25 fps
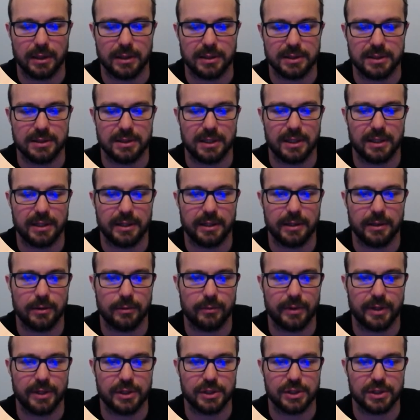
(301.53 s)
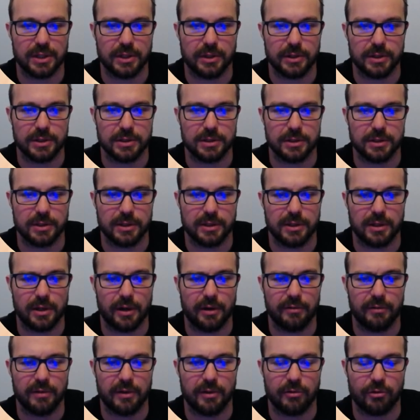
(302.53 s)
Did not hit a ranged character, and
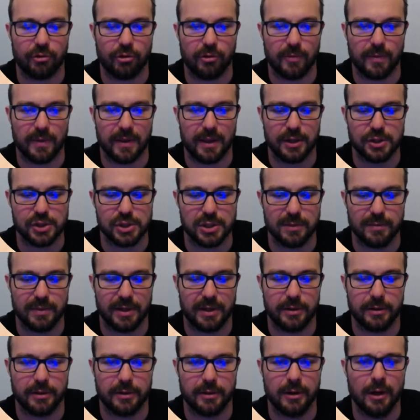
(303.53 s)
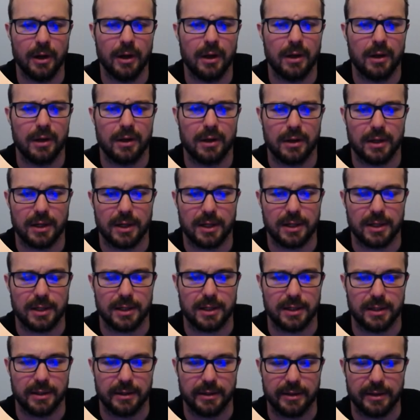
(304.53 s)
none of these are substantially better
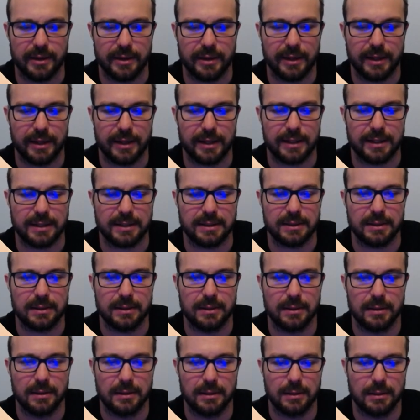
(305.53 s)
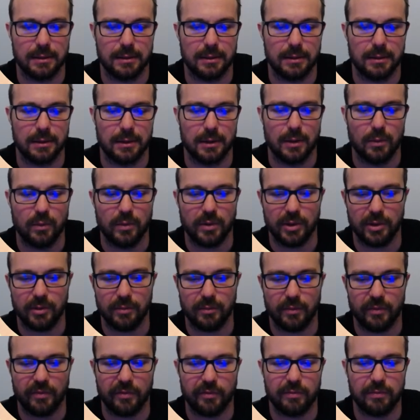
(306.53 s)
than...
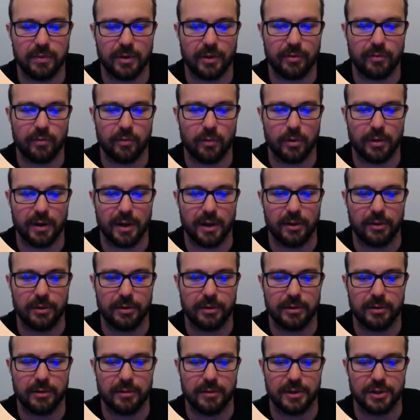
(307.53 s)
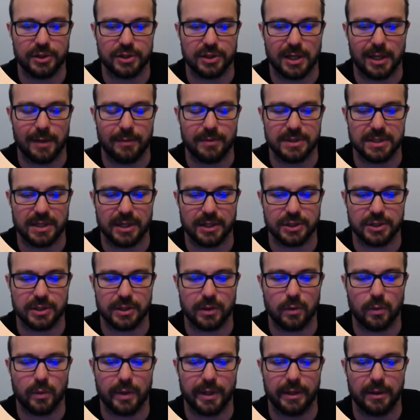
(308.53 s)
Oh, +4 health for the shop is actually
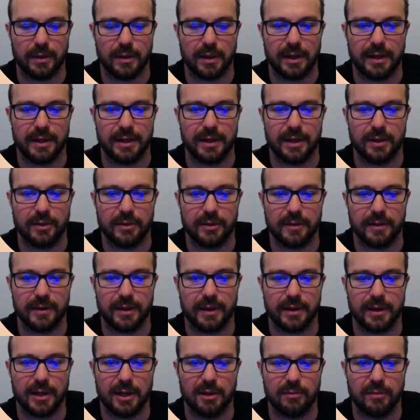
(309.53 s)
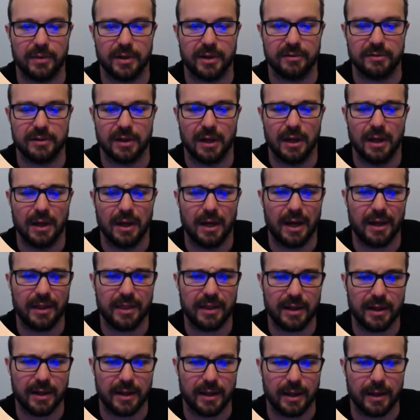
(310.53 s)
quite a lot now that that got buffed. I
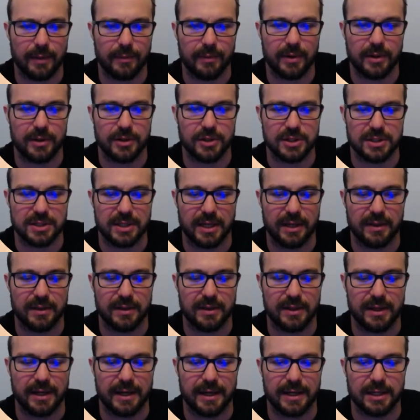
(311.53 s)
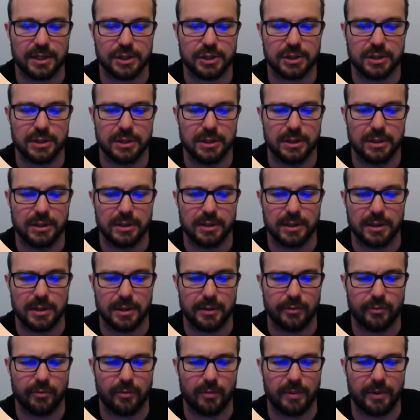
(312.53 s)
think I am going to just take the dash
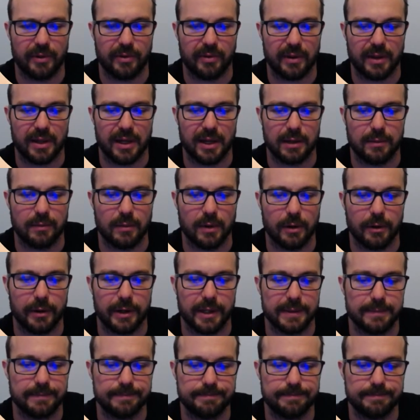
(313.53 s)
and replace the Katamari.